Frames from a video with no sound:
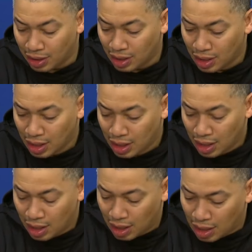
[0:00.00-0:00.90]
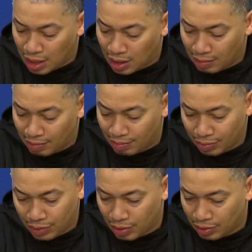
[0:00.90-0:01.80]
and,
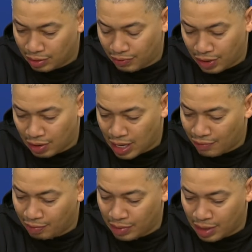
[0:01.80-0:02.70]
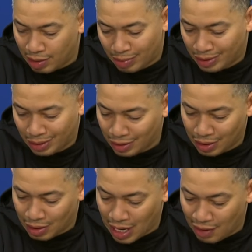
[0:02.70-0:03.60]
you know, just figure it out from there. But, you
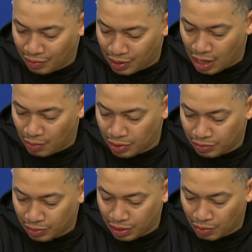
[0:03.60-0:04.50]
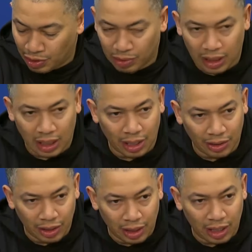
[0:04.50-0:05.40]
know, I have no doubt once we get
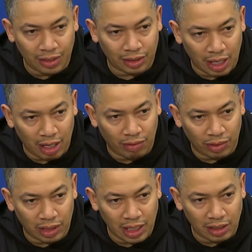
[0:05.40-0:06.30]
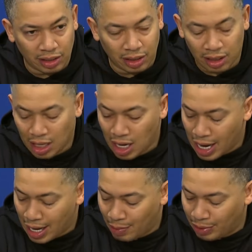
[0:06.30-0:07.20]
healthy and understand our rotations and
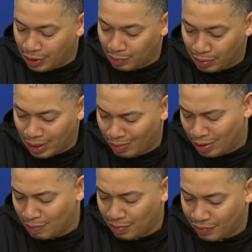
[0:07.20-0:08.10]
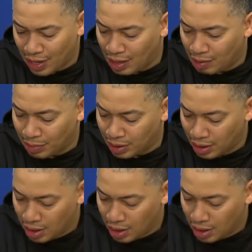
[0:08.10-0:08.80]
how we need to play, we're going to be fine. But,